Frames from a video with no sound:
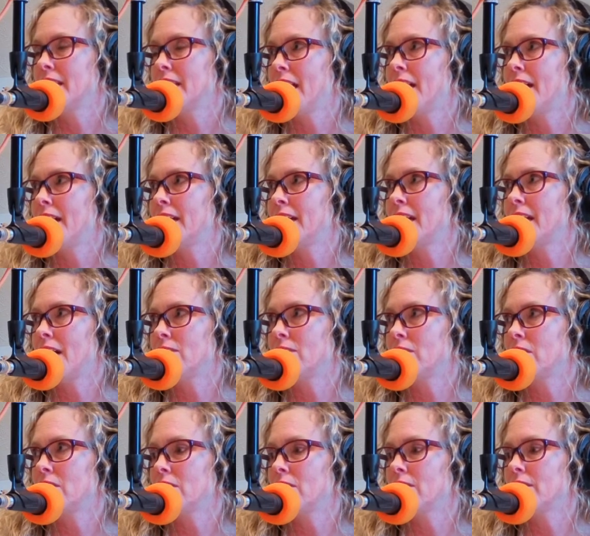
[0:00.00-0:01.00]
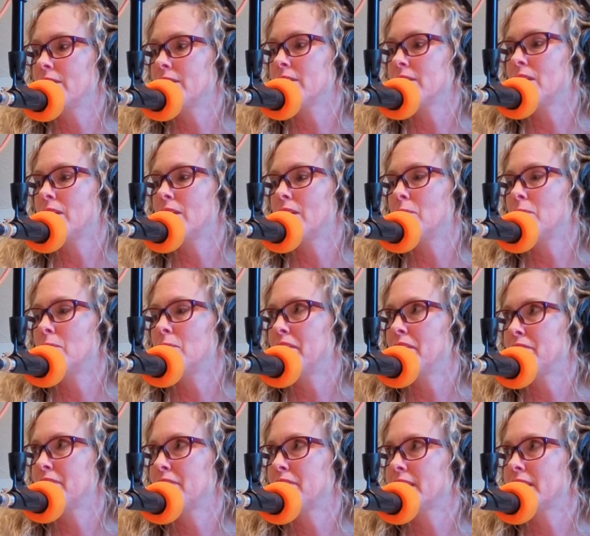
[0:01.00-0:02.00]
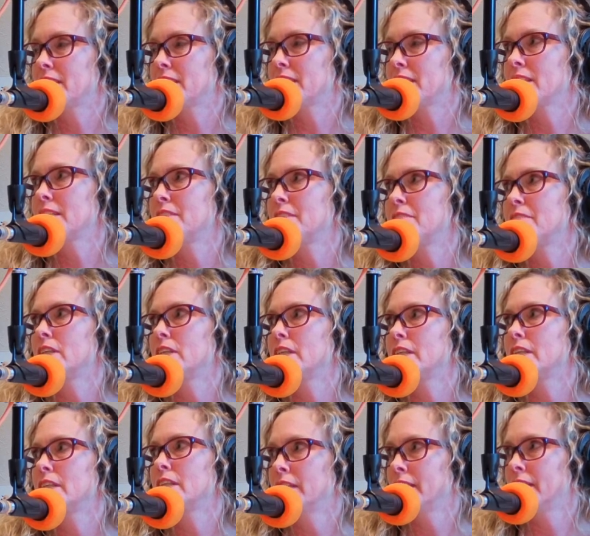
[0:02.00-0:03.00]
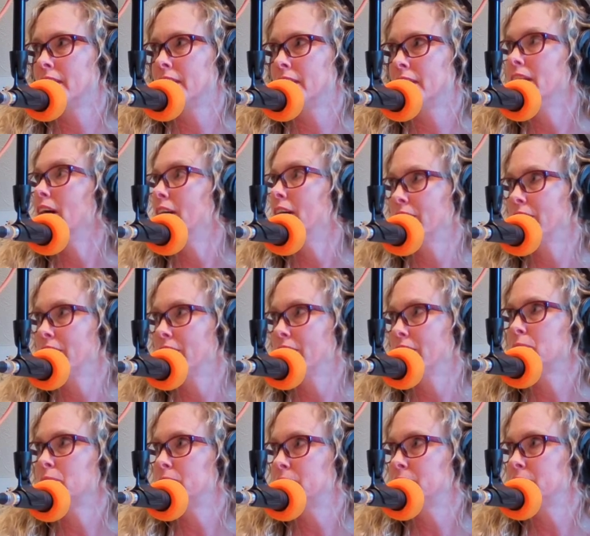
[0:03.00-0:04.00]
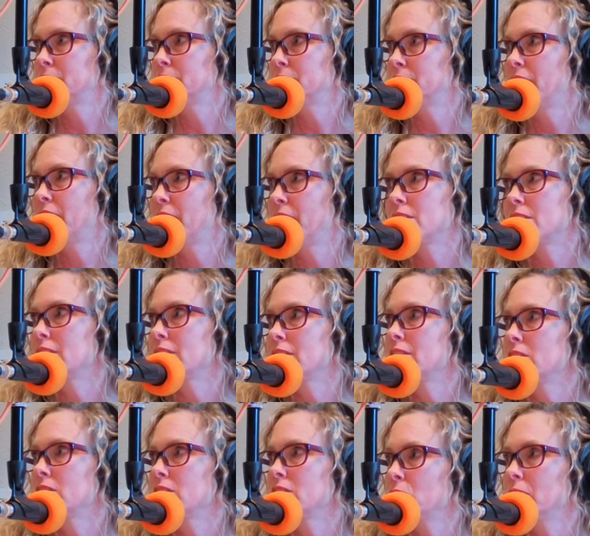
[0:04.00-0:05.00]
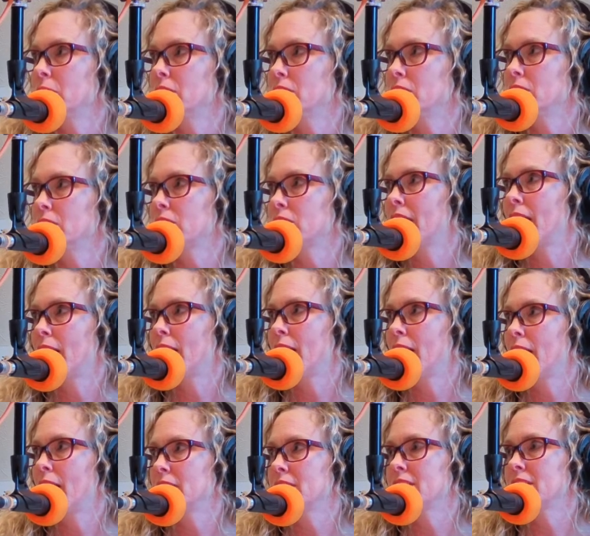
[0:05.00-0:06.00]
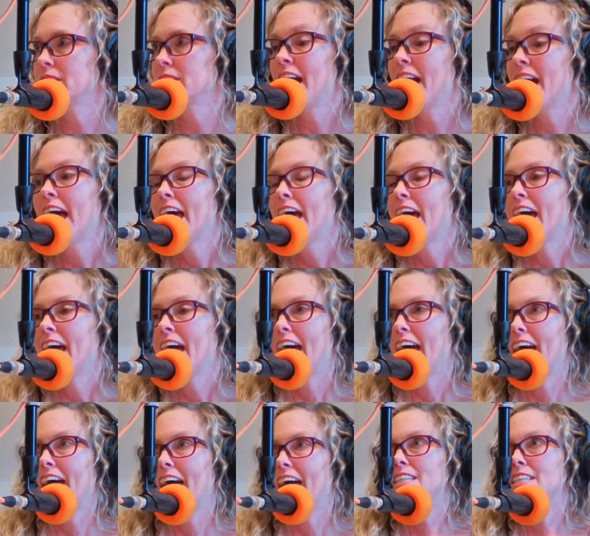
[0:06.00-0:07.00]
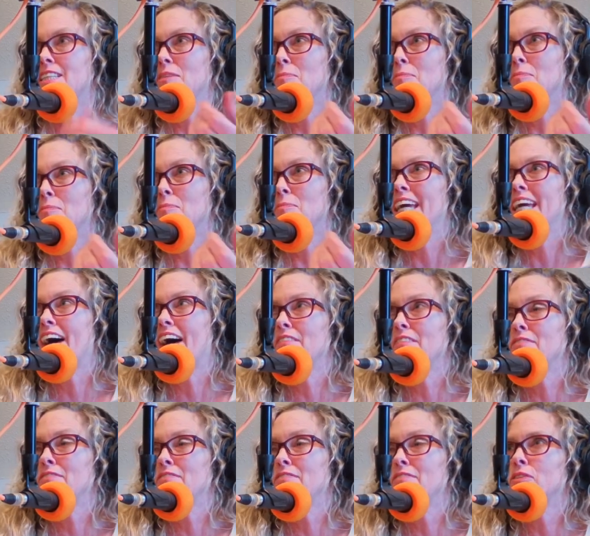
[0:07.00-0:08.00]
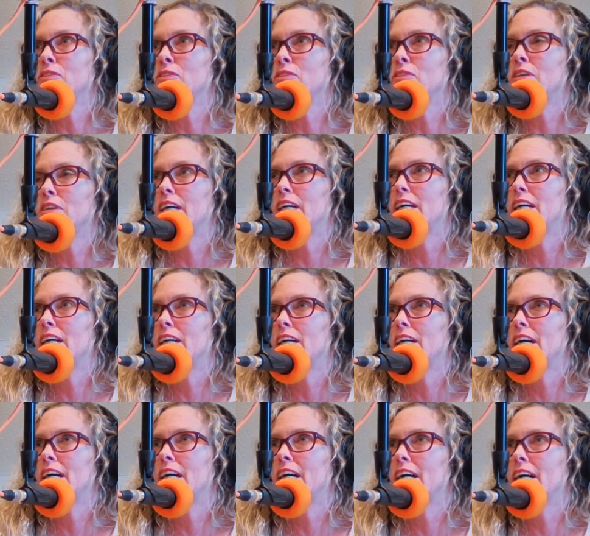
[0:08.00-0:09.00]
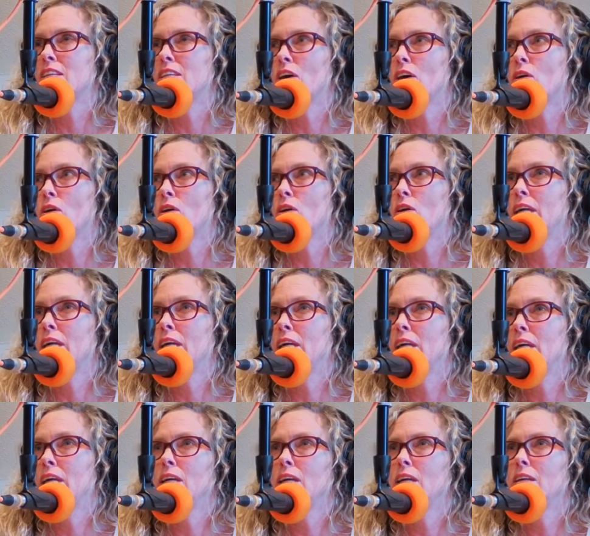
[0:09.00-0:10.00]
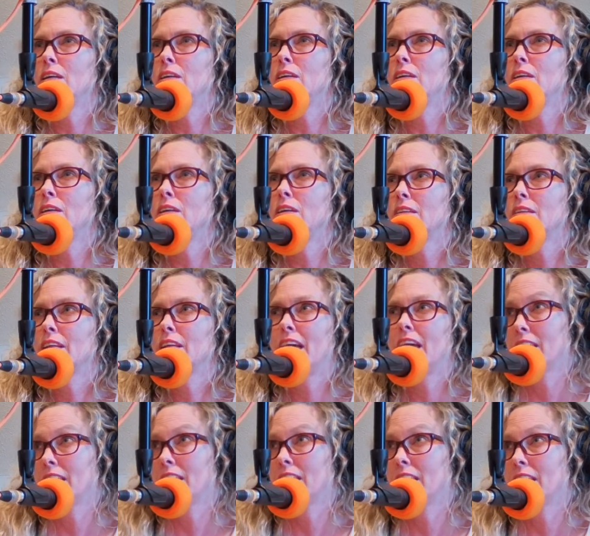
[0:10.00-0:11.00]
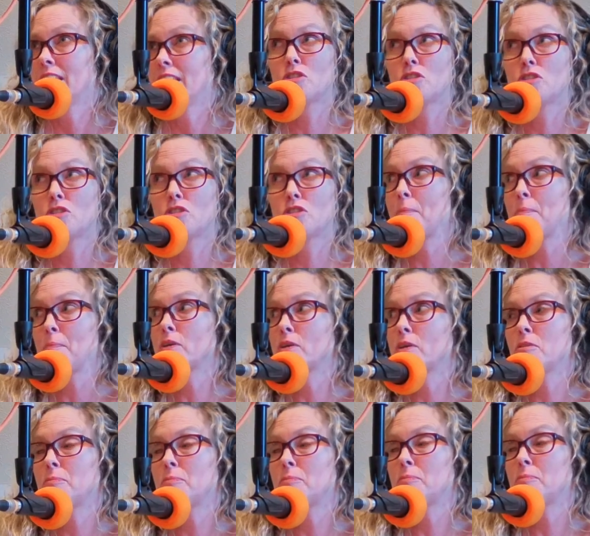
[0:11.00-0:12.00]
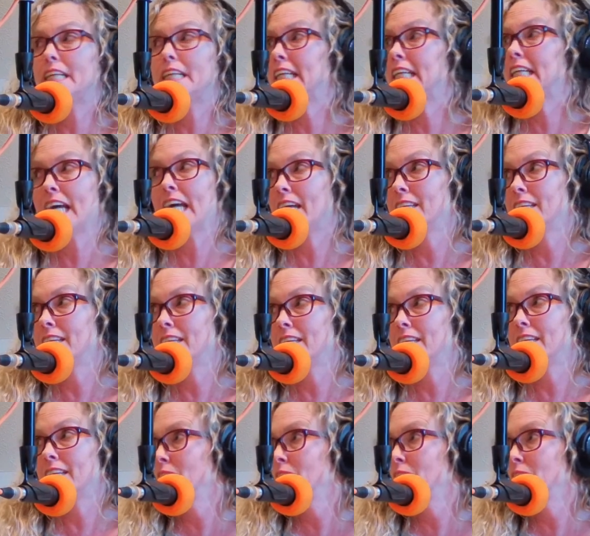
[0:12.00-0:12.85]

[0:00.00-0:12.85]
had alcoholism. It affected his liver and other functions, mm-hmm. which happens. To me, I feel as though he, this, my personal opinion, he had